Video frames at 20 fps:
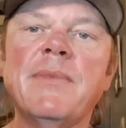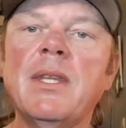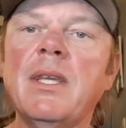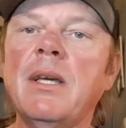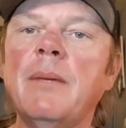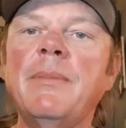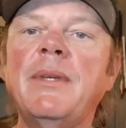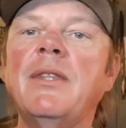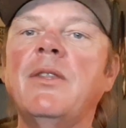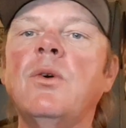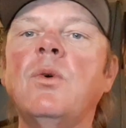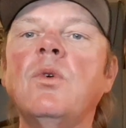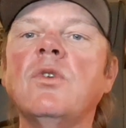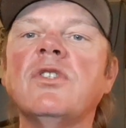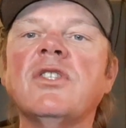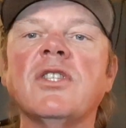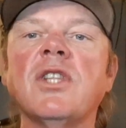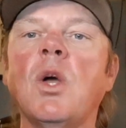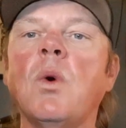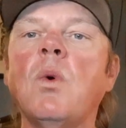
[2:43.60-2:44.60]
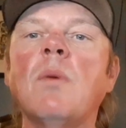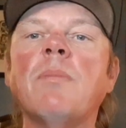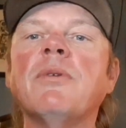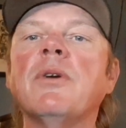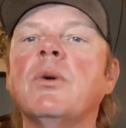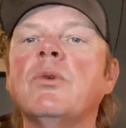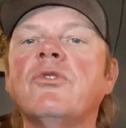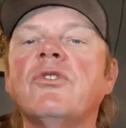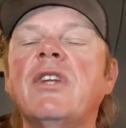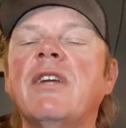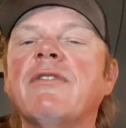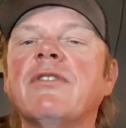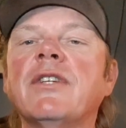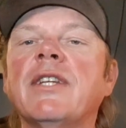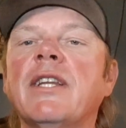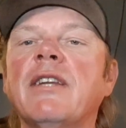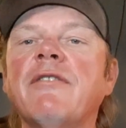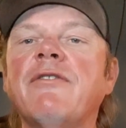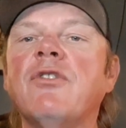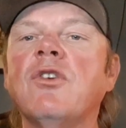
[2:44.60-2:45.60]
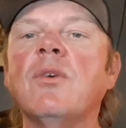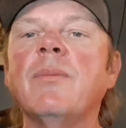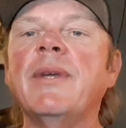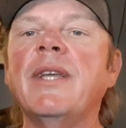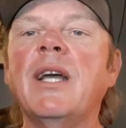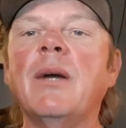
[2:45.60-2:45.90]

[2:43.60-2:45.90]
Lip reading: I mean, the whole slow approach never did it for me.